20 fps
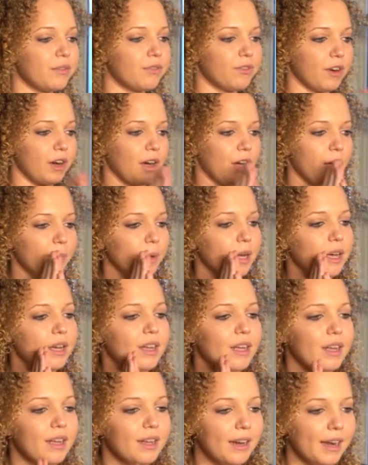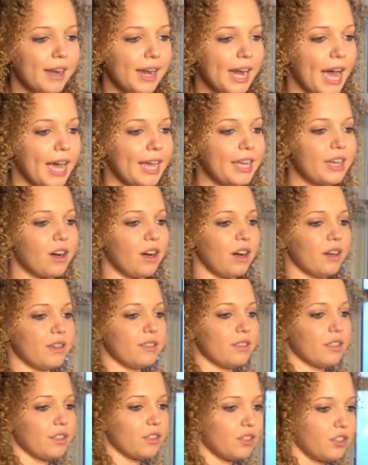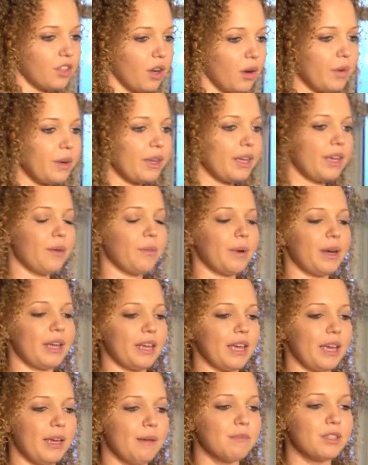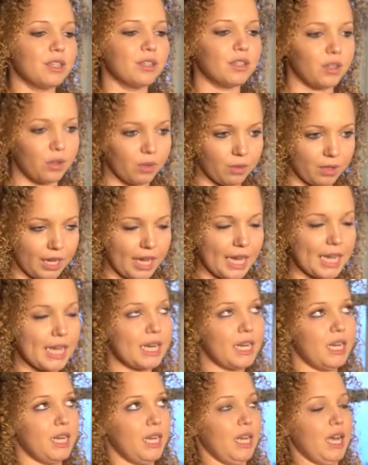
from Nikon to Sony when it came to low light?